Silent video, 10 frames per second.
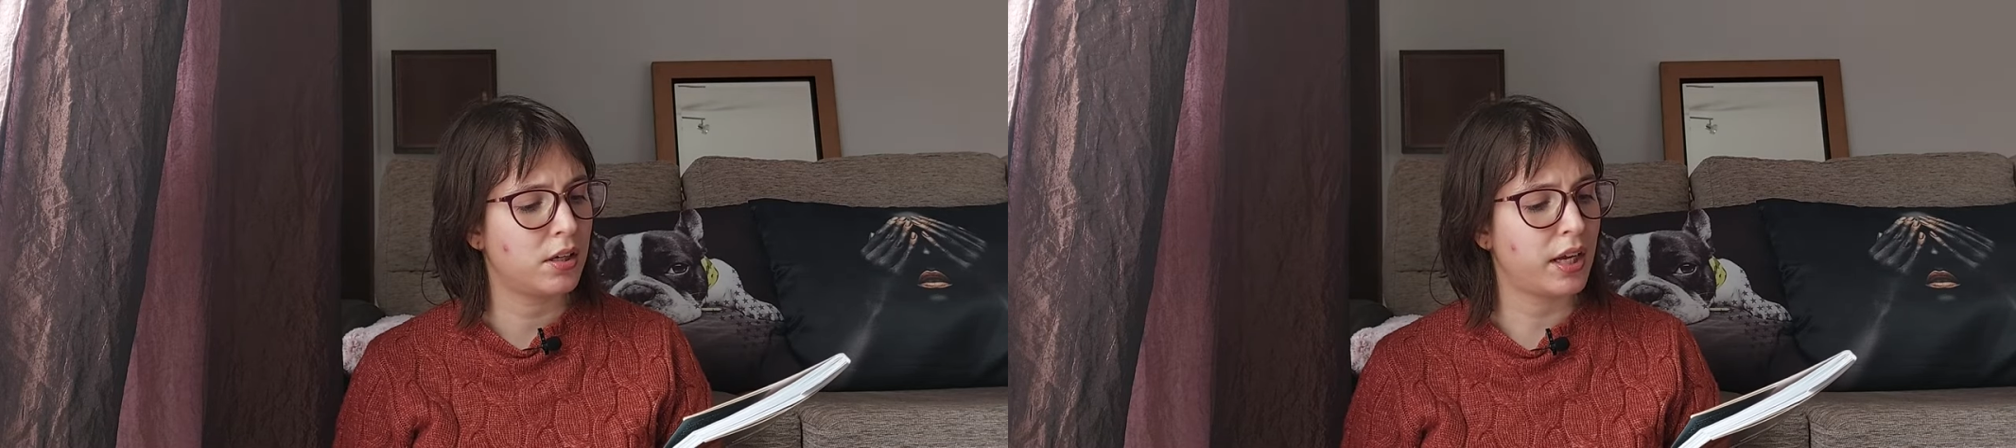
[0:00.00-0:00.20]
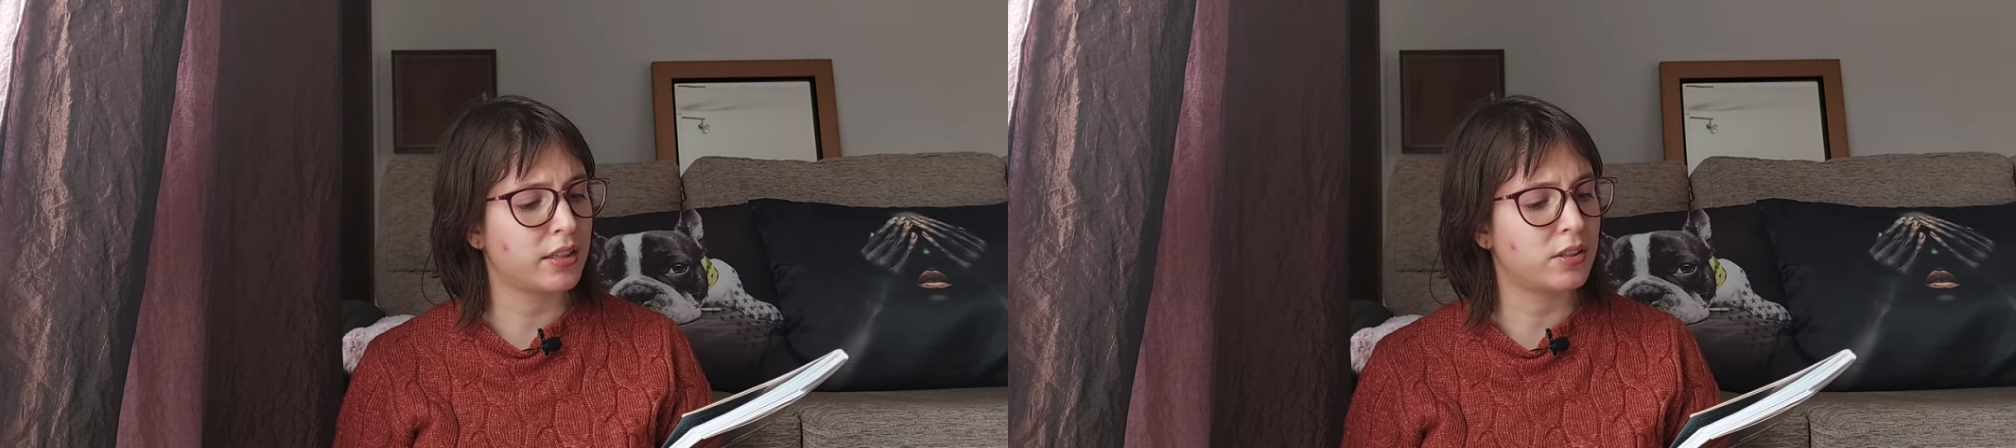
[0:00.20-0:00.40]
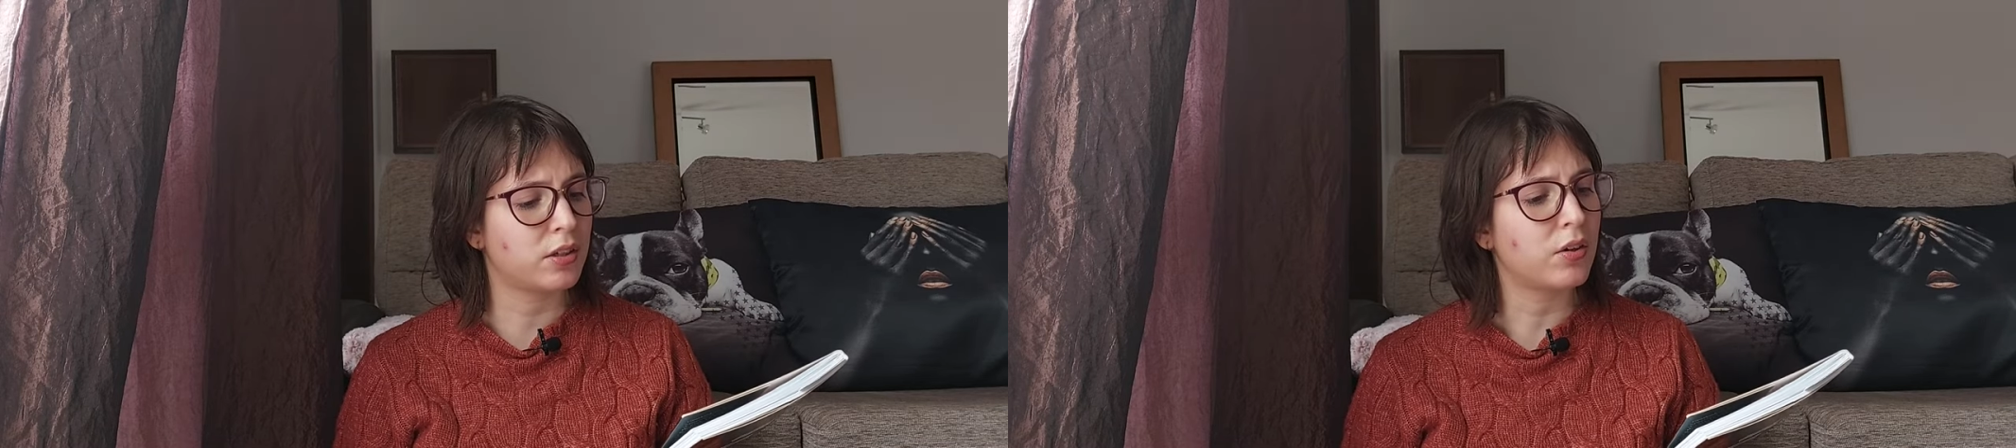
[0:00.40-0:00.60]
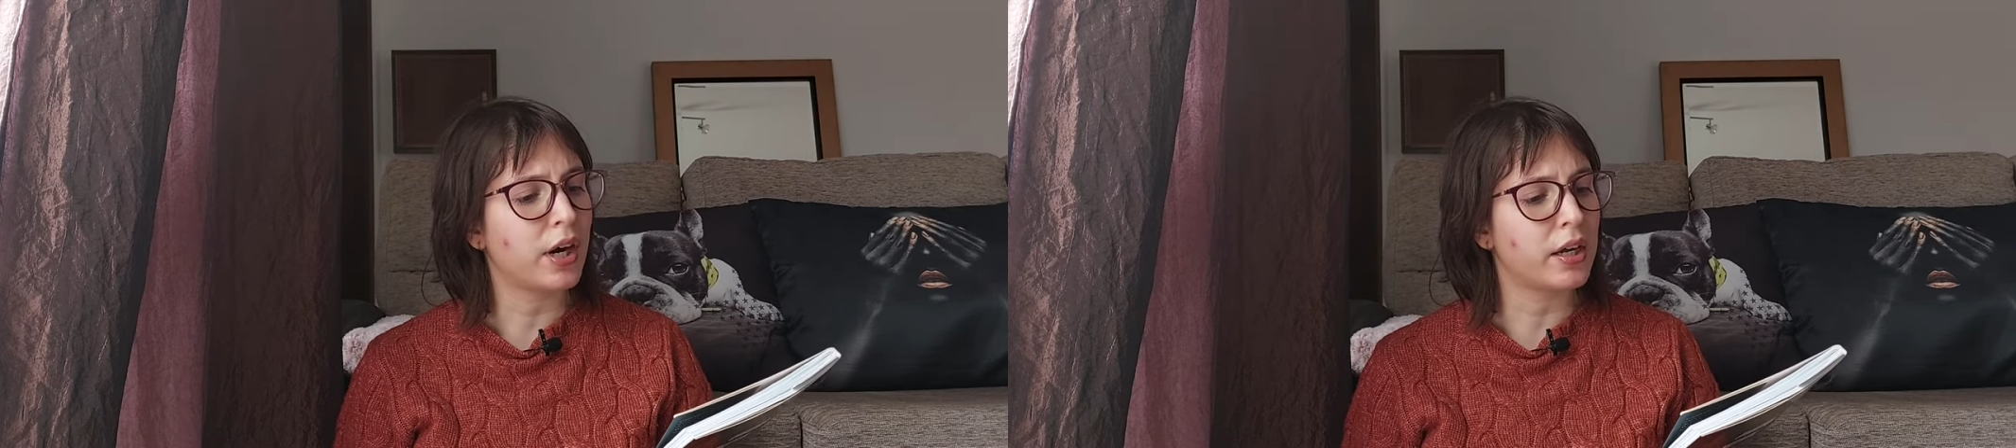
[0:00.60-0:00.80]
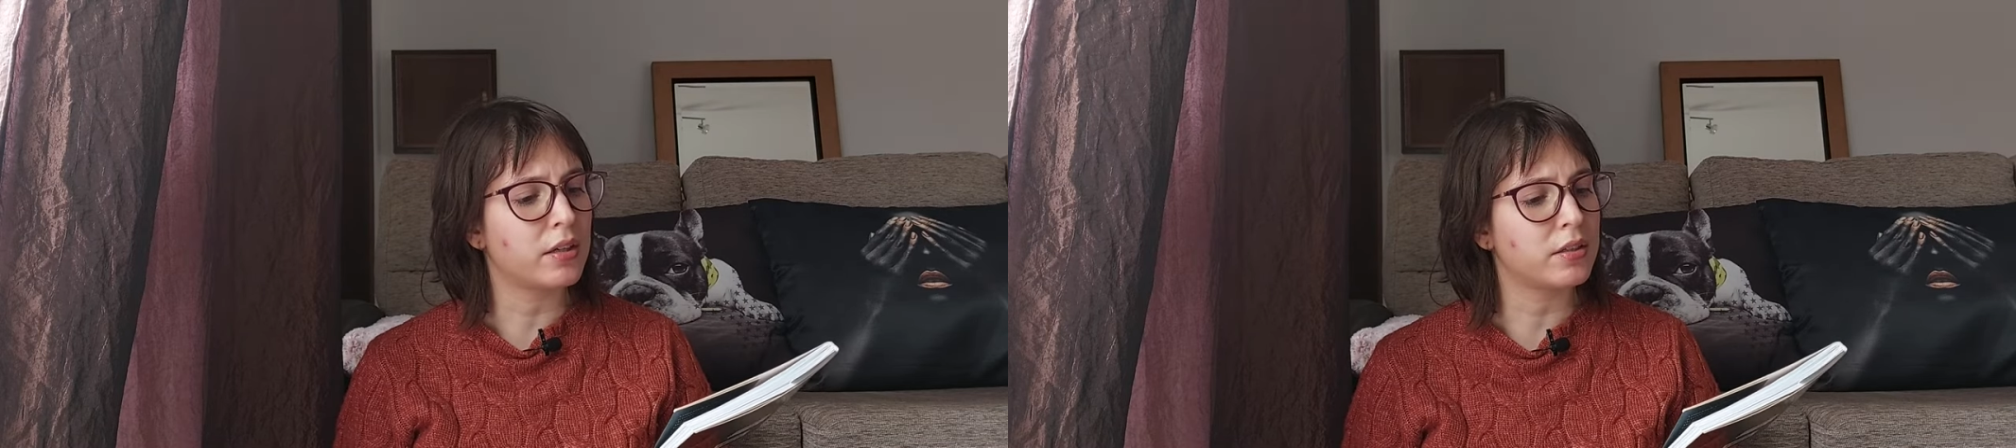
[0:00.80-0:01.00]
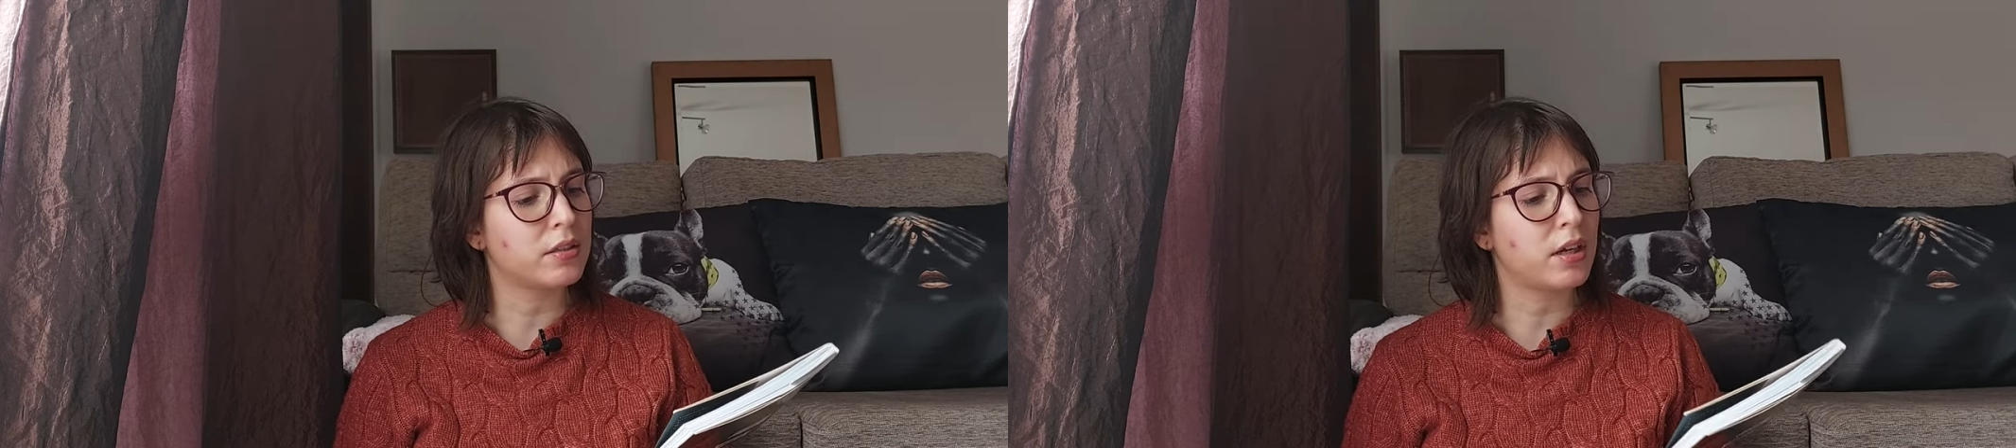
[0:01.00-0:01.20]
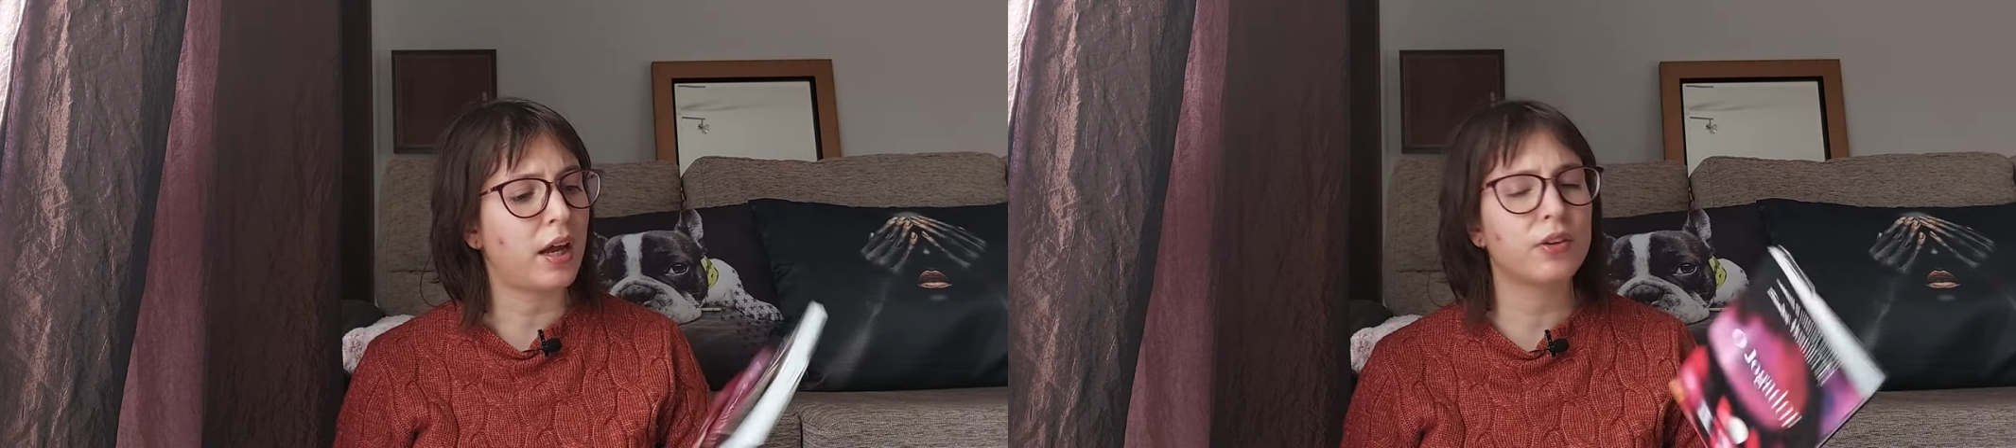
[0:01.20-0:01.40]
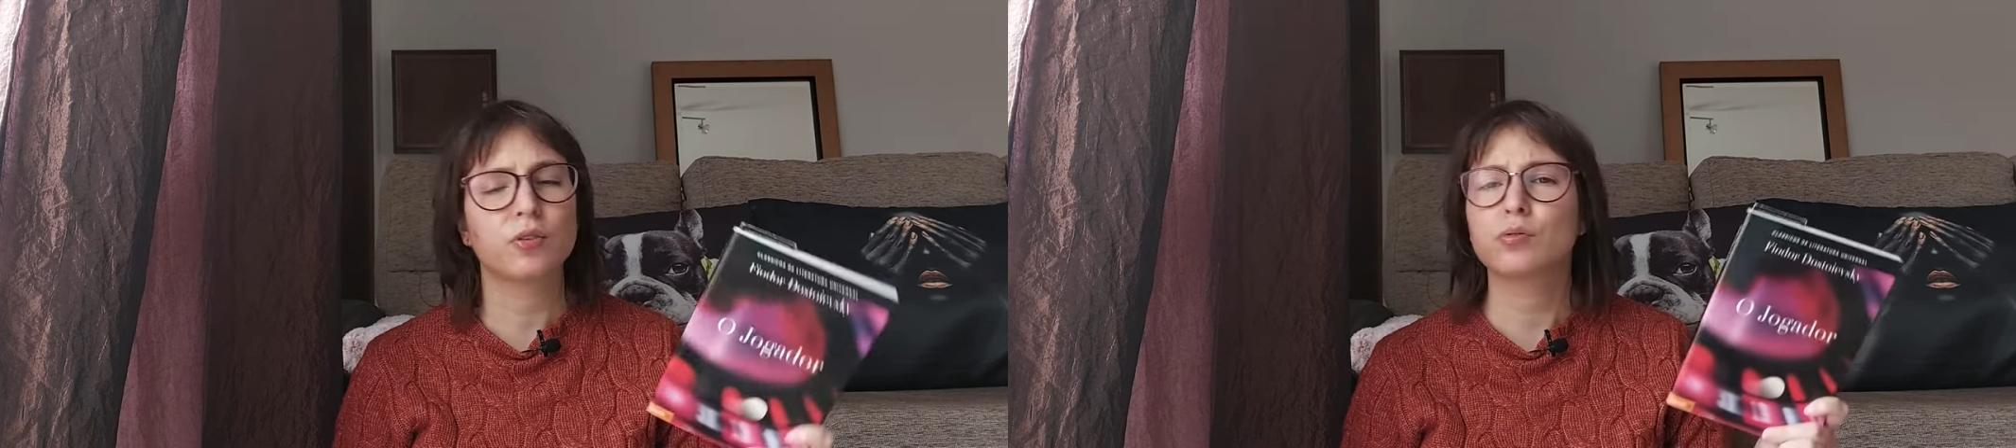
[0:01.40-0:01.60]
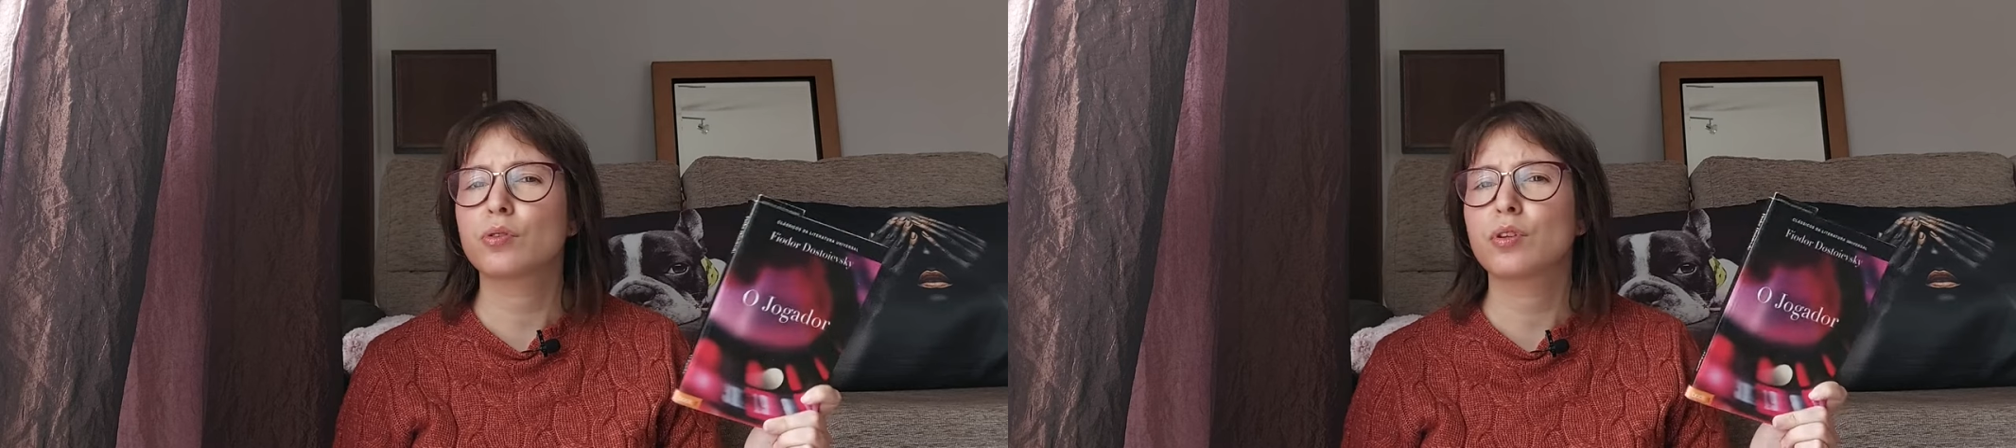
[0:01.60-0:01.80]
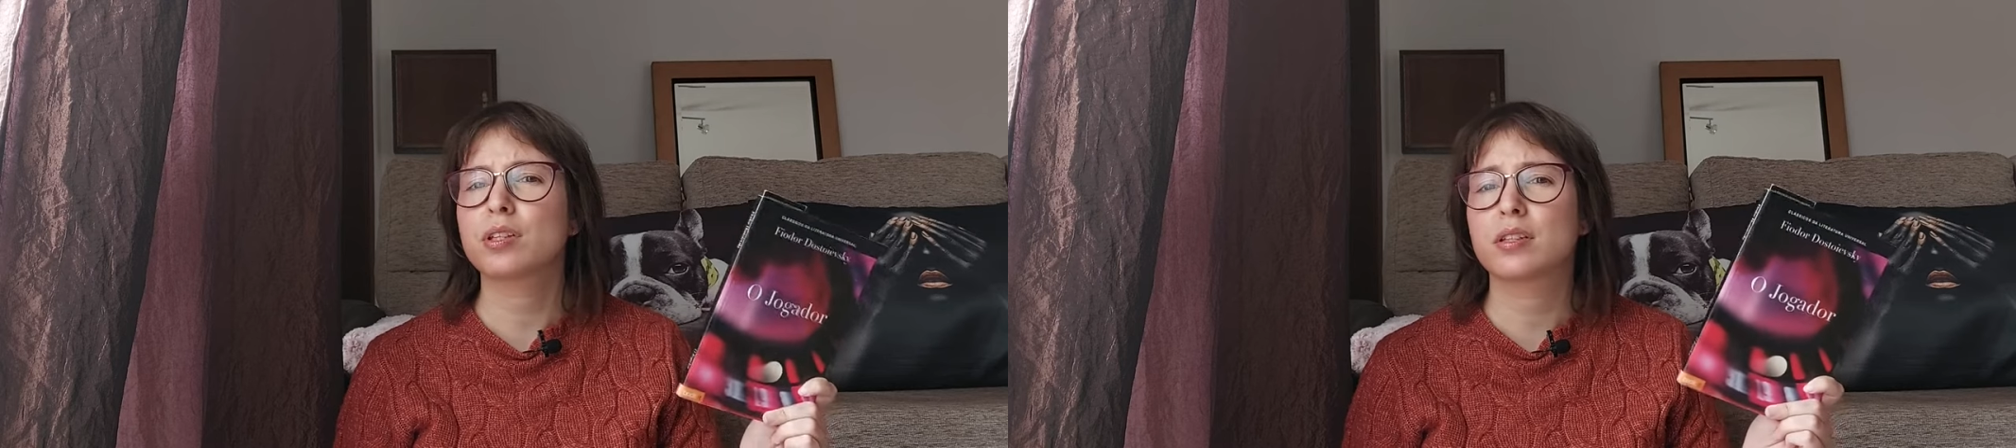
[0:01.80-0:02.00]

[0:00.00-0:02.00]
categorized. I don't know if